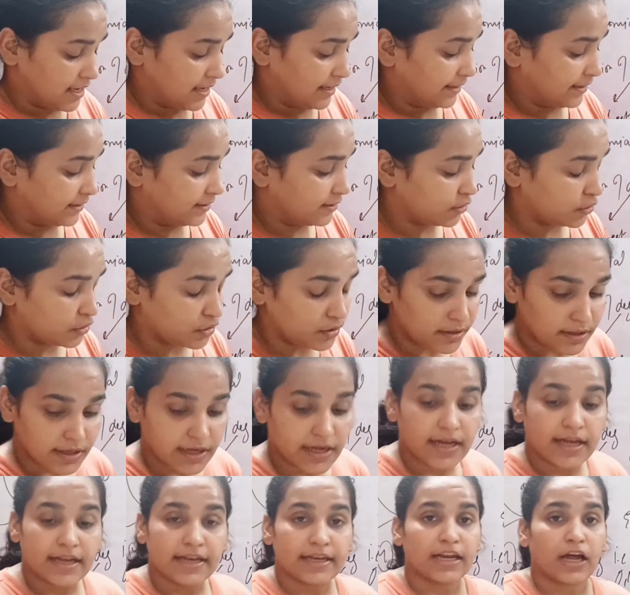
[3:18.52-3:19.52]
so
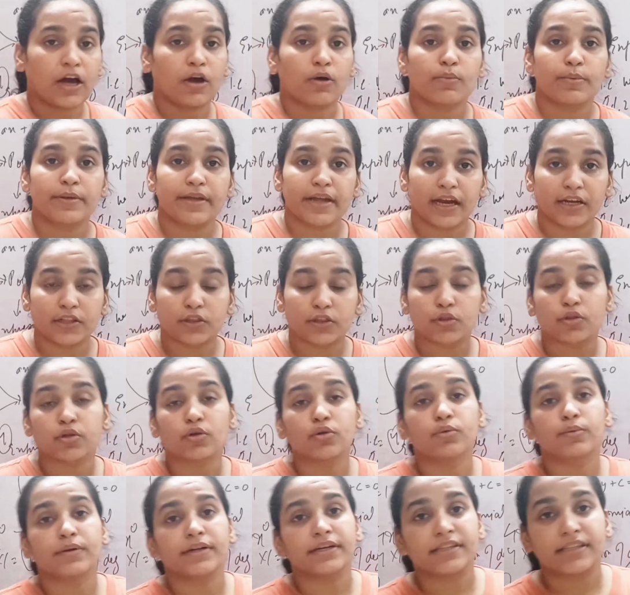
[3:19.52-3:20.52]
now we are
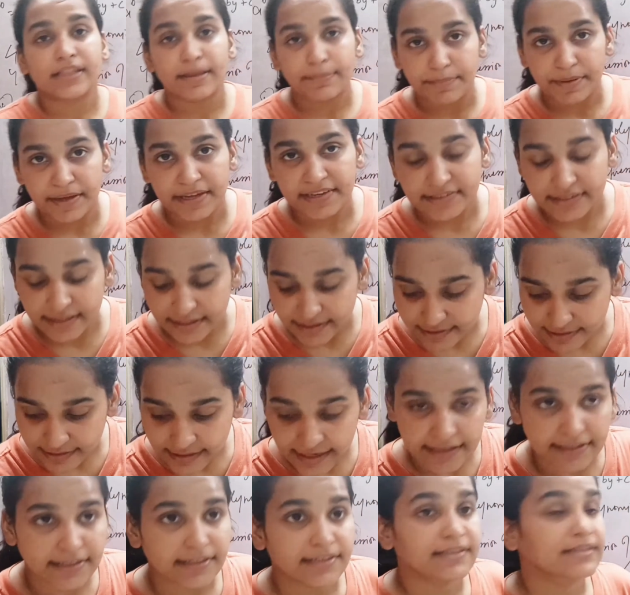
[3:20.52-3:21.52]
through with the basics.
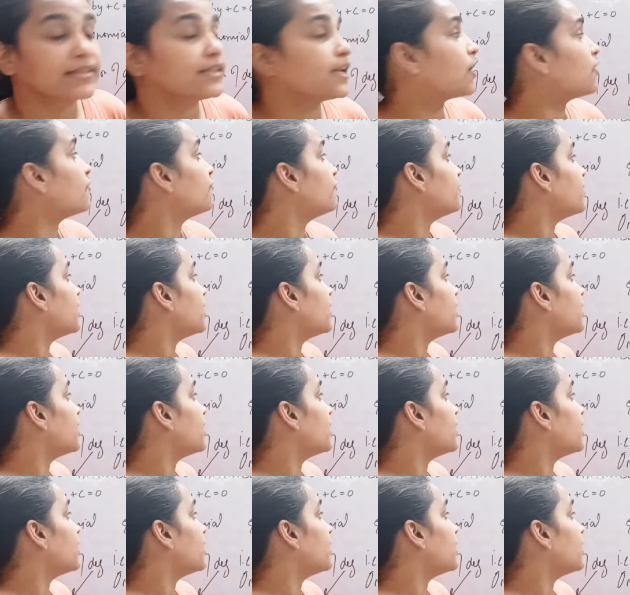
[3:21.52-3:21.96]
Let us now